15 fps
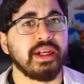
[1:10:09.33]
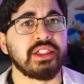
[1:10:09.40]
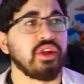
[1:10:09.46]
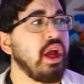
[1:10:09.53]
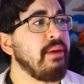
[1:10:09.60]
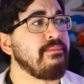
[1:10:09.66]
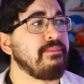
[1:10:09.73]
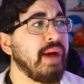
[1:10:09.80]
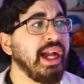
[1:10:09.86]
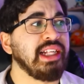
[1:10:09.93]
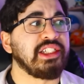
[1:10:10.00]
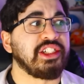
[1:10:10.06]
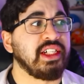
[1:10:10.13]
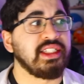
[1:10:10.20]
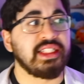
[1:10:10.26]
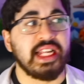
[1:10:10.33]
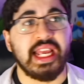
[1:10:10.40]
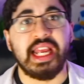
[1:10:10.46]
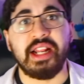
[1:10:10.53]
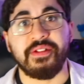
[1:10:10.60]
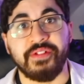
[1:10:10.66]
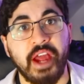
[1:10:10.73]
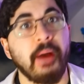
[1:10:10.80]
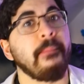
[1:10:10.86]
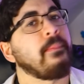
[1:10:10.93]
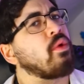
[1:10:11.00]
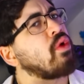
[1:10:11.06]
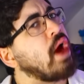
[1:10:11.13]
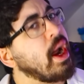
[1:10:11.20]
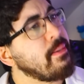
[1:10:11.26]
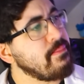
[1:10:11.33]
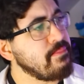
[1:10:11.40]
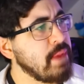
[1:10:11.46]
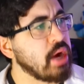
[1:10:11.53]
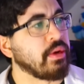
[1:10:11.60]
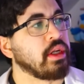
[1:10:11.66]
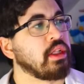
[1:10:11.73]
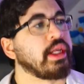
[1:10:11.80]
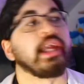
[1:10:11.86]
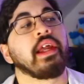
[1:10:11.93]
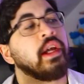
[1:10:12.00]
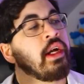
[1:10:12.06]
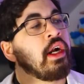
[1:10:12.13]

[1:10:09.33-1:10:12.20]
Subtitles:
so it might just eat them primarily.